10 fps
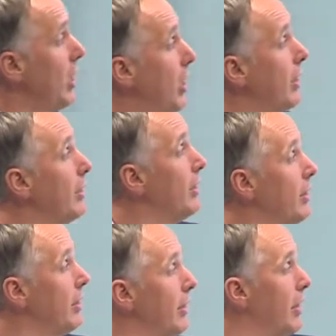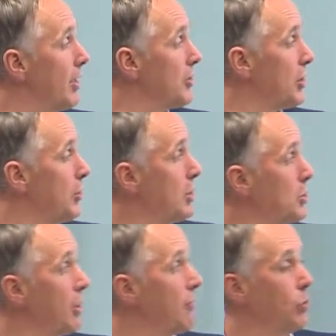high. And so in
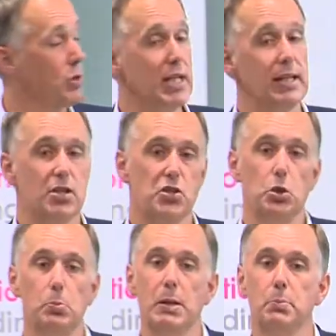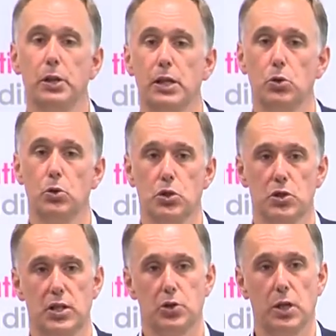2014, they're still being pretty
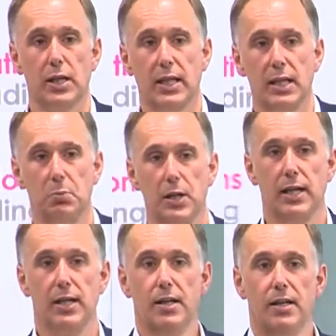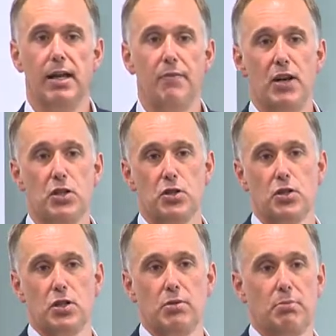cautious. They're trying to keep their
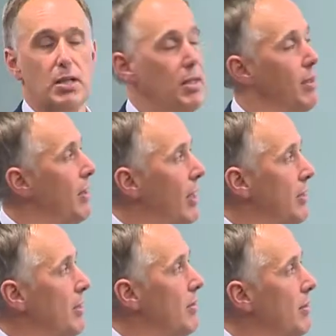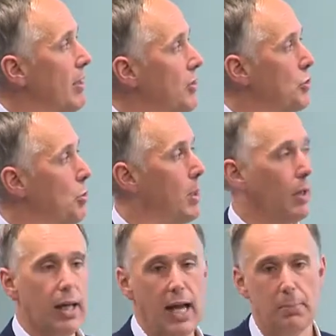investors and the stock
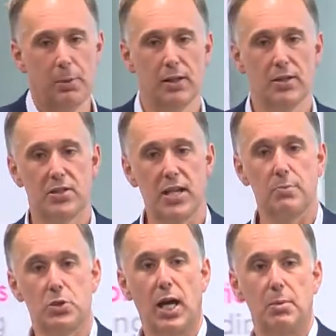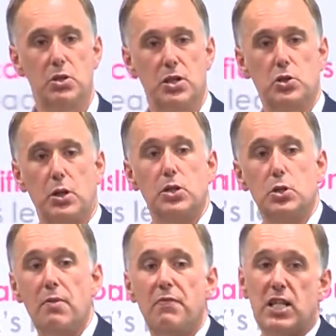market happy at the same time as they're trying to
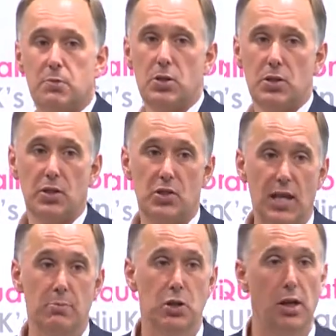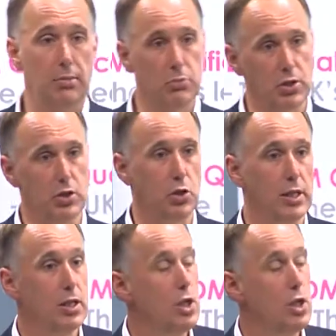do investments at the same time. So they're trying to